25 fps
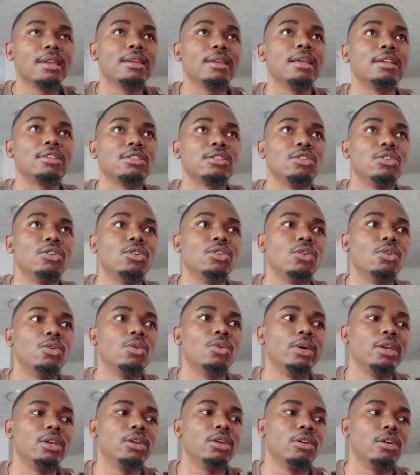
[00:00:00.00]
There's no
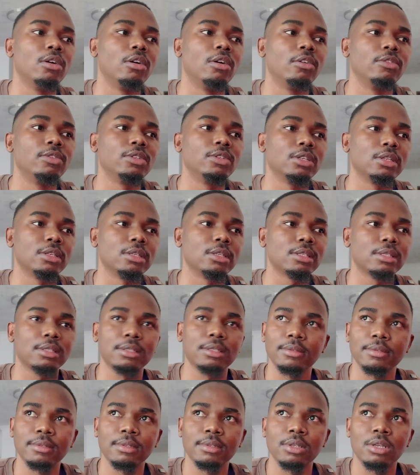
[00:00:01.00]
way of
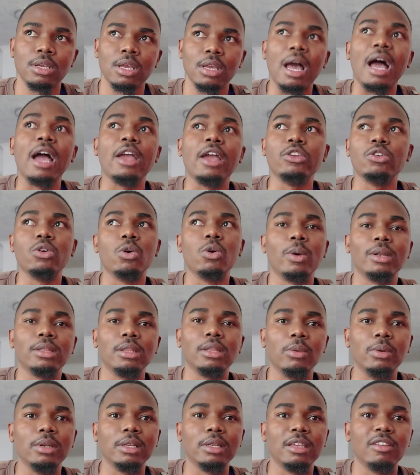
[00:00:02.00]
just I know what
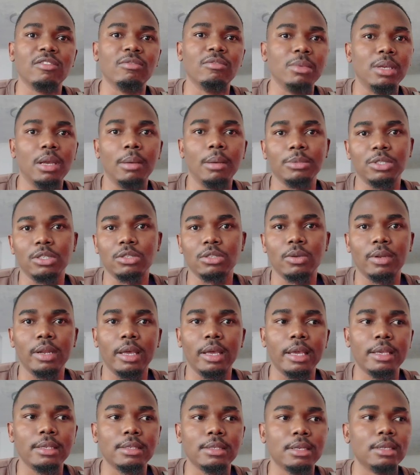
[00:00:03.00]
they will give me, I'm just
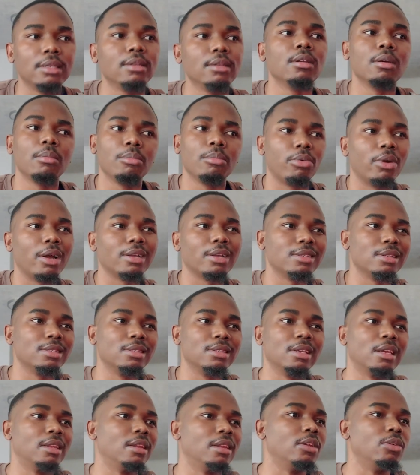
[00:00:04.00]
gonna ace it.
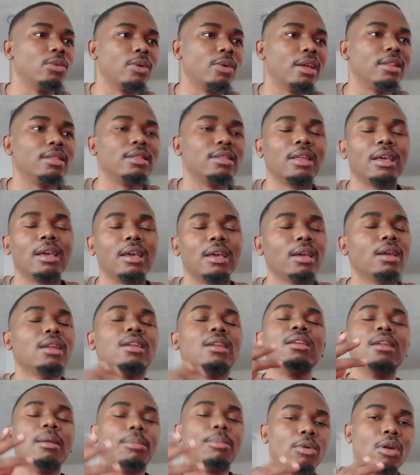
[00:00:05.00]
Practicing, and then you get there,
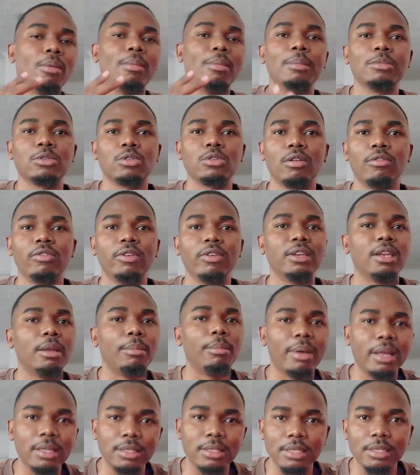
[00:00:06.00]
the problem solving, the
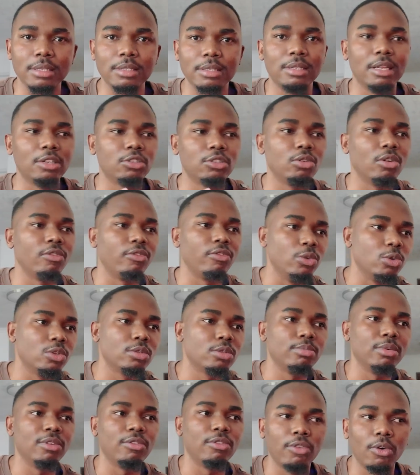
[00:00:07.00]
patterns that you've
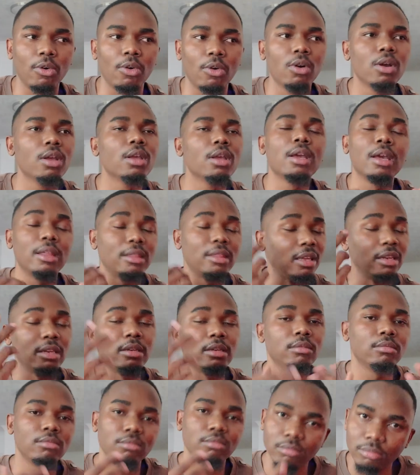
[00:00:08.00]
used before,
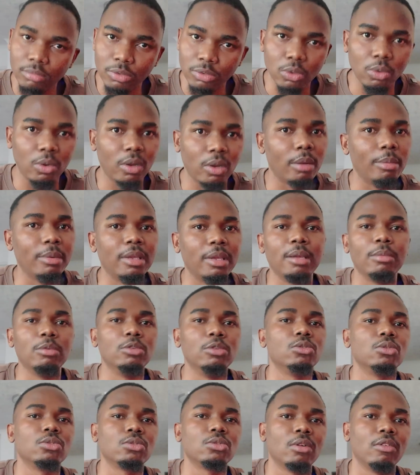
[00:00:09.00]
then you're gonna be
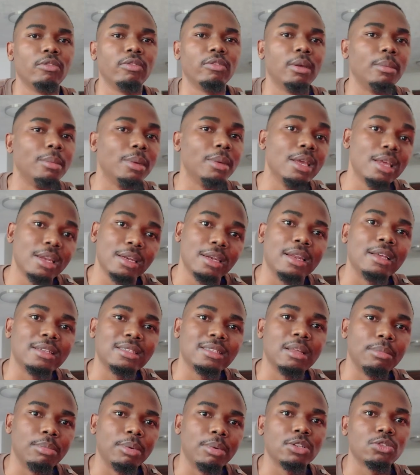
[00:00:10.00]
able to solve them.
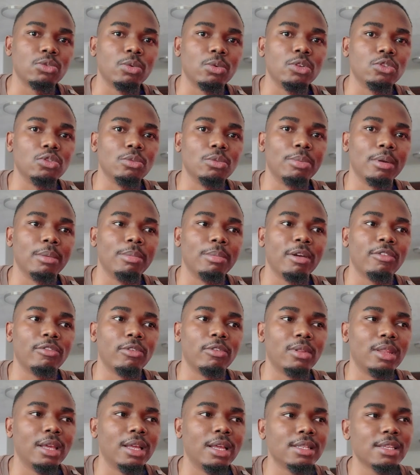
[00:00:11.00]
That's the best way to prepare
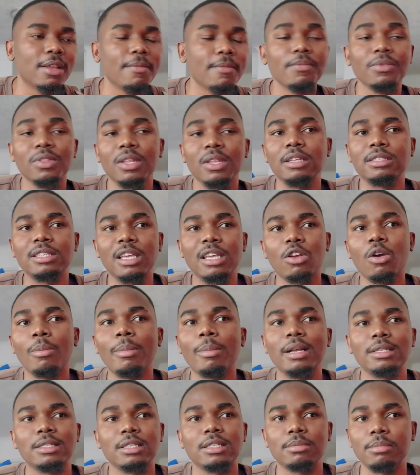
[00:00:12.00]
for that. A take
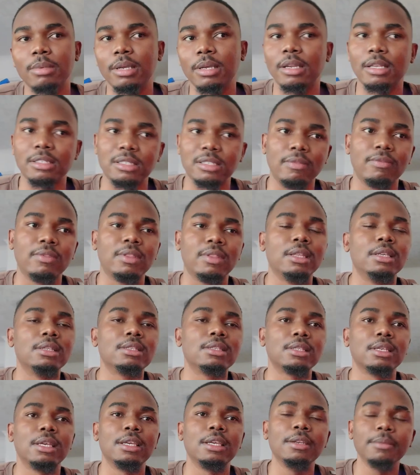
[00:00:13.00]
home assessment, as I
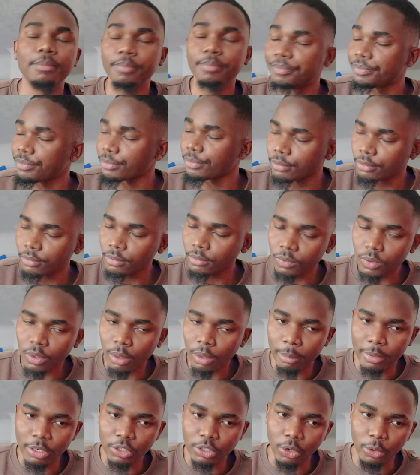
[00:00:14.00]
did say,
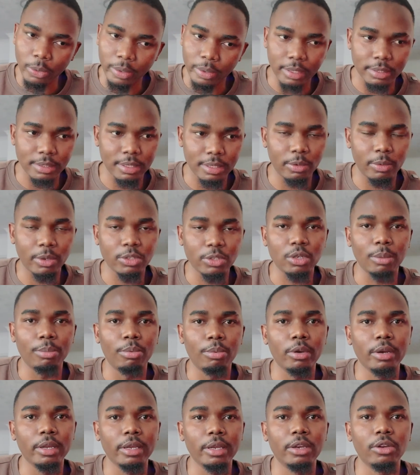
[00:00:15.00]
make sure you understand what you're
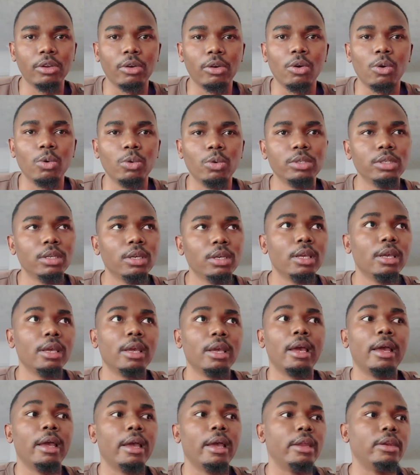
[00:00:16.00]
putting in your code,
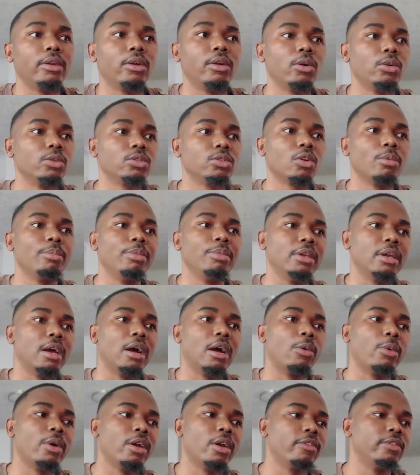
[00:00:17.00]
and also be
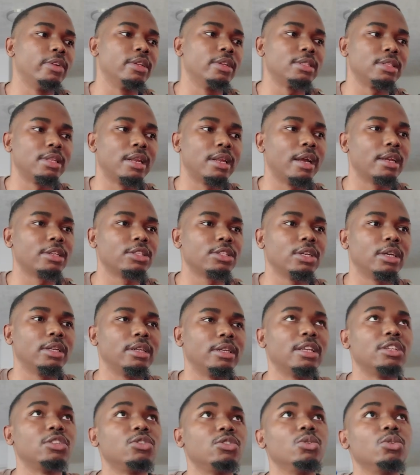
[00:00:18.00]
aware of the structure
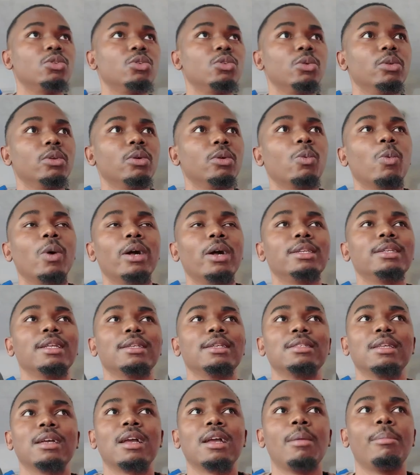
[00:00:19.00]
that you do. What
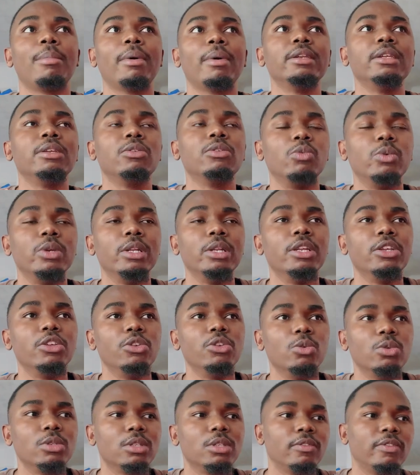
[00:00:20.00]
does the company really
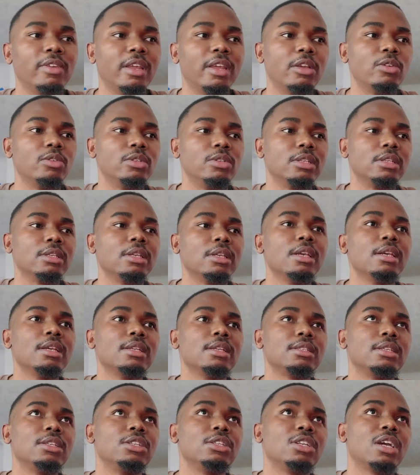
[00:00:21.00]
use if they're using
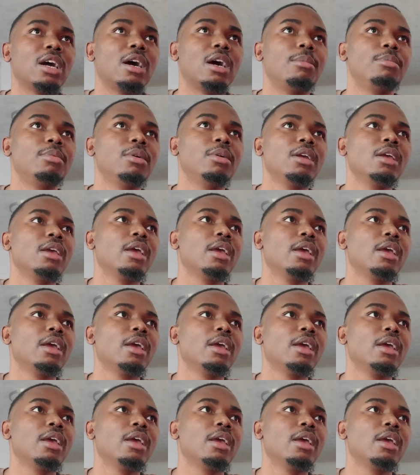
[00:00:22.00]
C#?